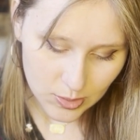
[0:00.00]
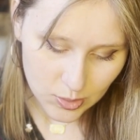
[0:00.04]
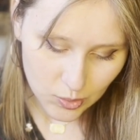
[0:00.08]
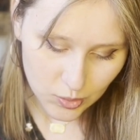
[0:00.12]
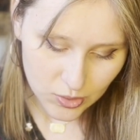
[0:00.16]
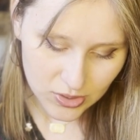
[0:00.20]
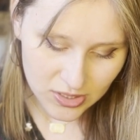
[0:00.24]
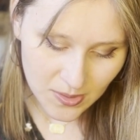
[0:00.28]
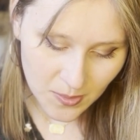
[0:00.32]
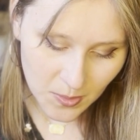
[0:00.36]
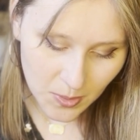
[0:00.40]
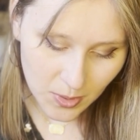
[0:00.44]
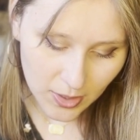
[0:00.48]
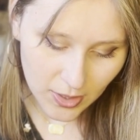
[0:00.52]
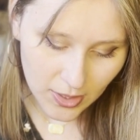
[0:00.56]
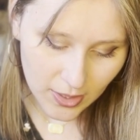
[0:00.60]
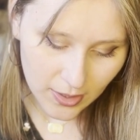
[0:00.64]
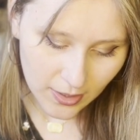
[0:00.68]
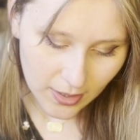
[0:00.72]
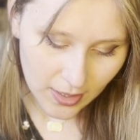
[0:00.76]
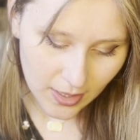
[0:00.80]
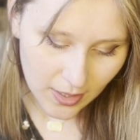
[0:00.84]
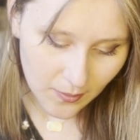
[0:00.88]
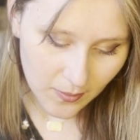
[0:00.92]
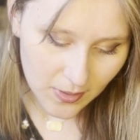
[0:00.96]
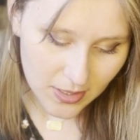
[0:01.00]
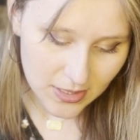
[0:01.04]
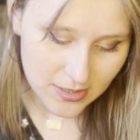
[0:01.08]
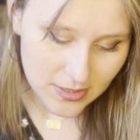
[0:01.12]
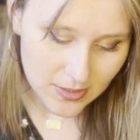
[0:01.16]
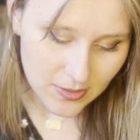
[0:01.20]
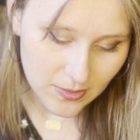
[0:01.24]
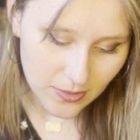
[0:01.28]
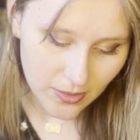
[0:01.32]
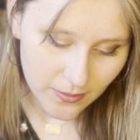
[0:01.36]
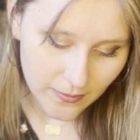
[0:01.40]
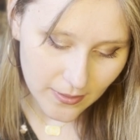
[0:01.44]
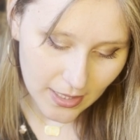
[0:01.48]
Similarly, we
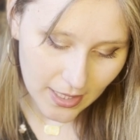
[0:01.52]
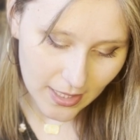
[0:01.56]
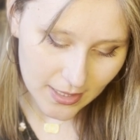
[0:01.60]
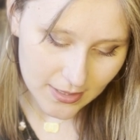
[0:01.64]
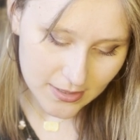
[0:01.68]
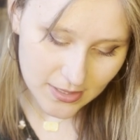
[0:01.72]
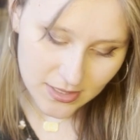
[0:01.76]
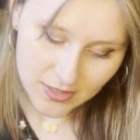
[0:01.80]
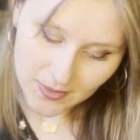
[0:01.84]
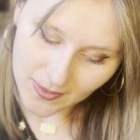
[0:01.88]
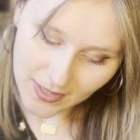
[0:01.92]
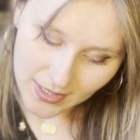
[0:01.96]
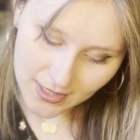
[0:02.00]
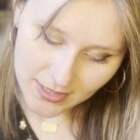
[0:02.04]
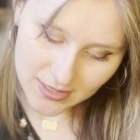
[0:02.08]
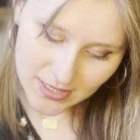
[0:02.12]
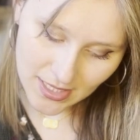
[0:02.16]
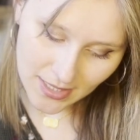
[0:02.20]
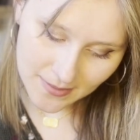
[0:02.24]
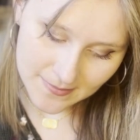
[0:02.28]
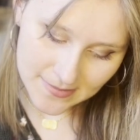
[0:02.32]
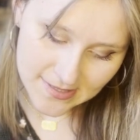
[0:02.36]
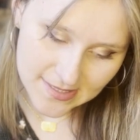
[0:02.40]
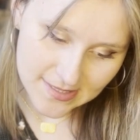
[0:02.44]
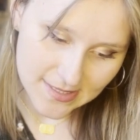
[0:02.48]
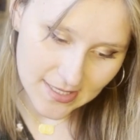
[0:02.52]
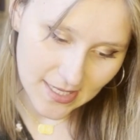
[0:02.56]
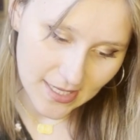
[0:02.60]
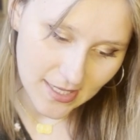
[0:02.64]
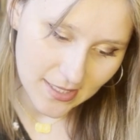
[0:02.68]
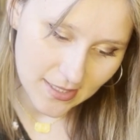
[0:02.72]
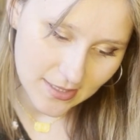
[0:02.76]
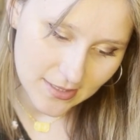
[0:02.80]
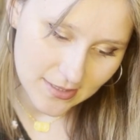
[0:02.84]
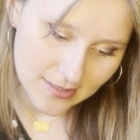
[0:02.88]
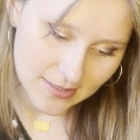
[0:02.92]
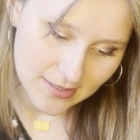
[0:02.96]
do 3x squared times 6.